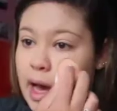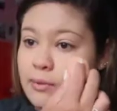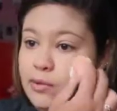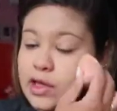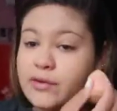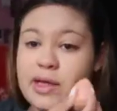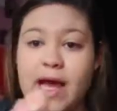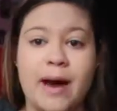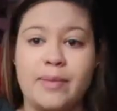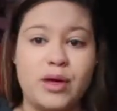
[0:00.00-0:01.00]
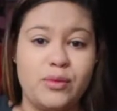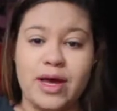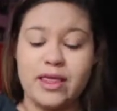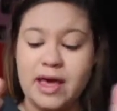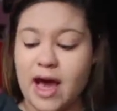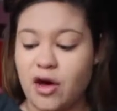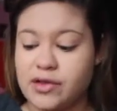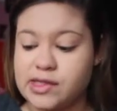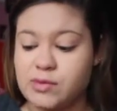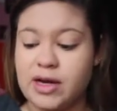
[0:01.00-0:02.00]
I'm really happy with how
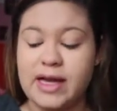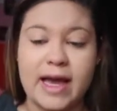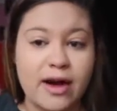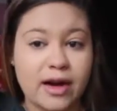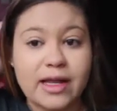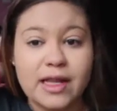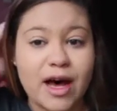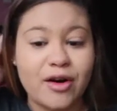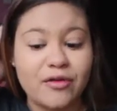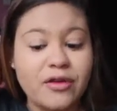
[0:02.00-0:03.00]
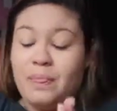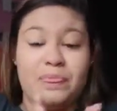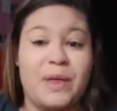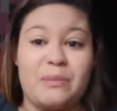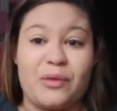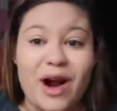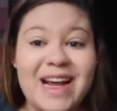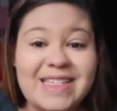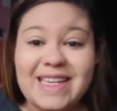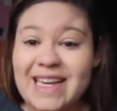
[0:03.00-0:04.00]
this is working out, and I love the
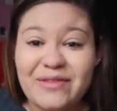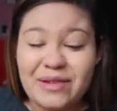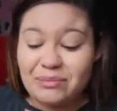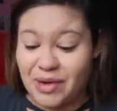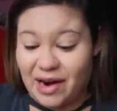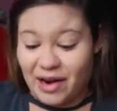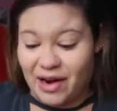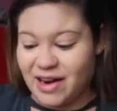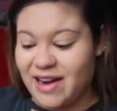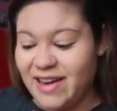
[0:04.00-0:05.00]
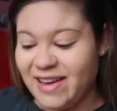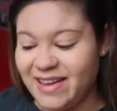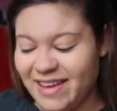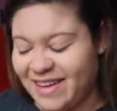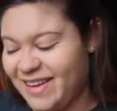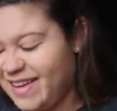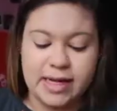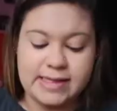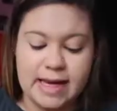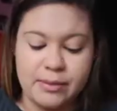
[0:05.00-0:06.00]
price even better. The
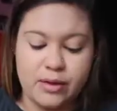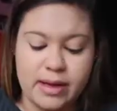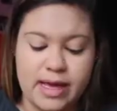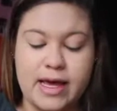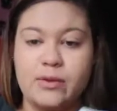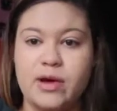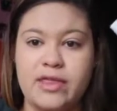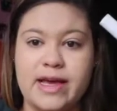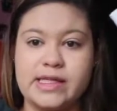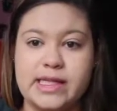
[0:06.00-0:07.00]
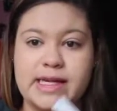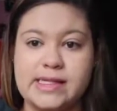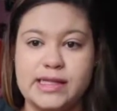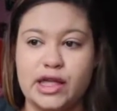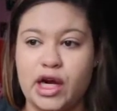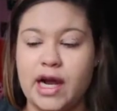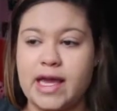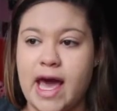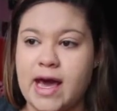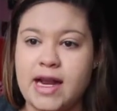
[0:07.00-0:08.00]
next thing I'm going in with is the concealer
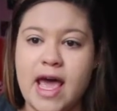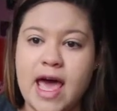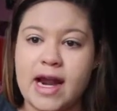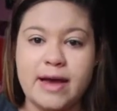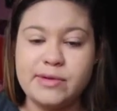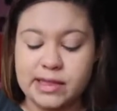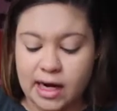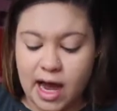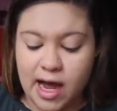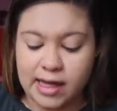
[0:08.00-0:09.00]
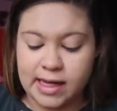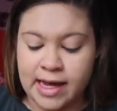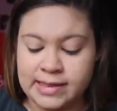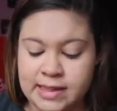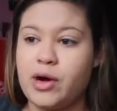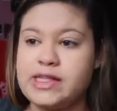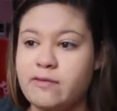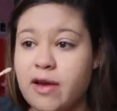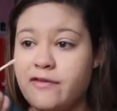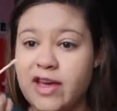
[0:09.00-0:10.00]
again, and I'm just gonna highlight points
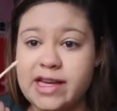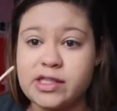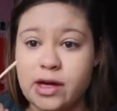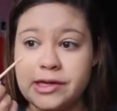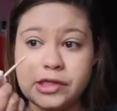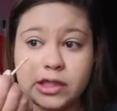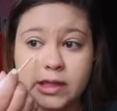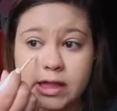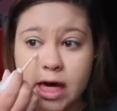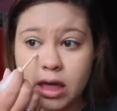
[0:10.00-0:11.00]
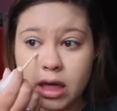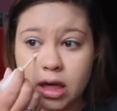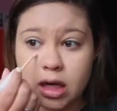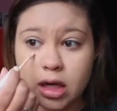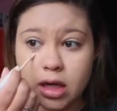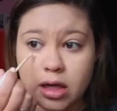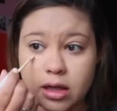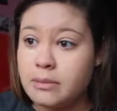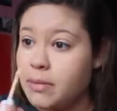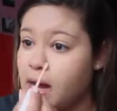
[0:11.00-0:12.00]
of my face. So I usually just highlight
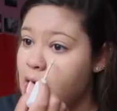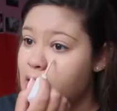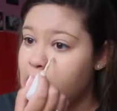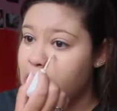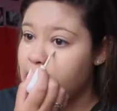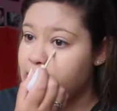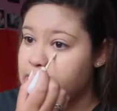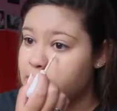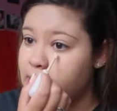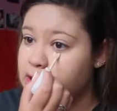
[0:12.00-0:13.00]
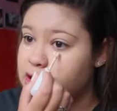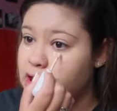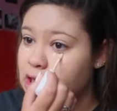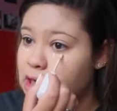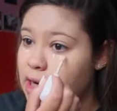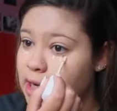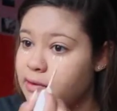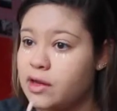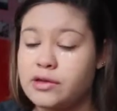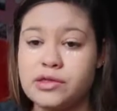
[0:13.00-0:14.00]
underneath my eye to make sure I get
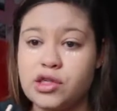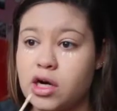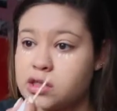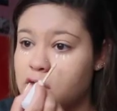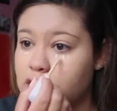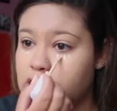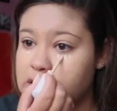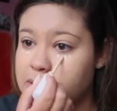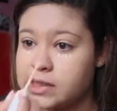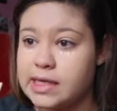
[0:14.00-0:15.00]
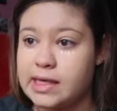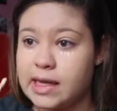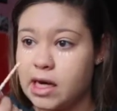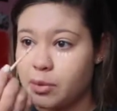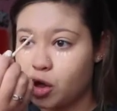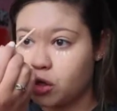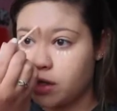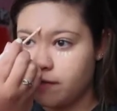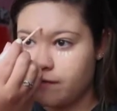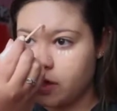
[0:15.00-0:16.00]
rid of those dark circles, because I did get up
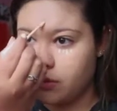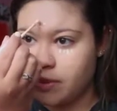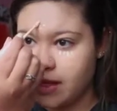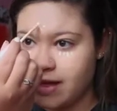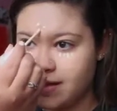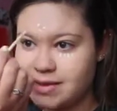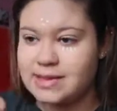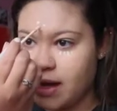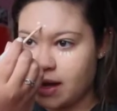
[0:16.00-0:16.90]
early to film this. I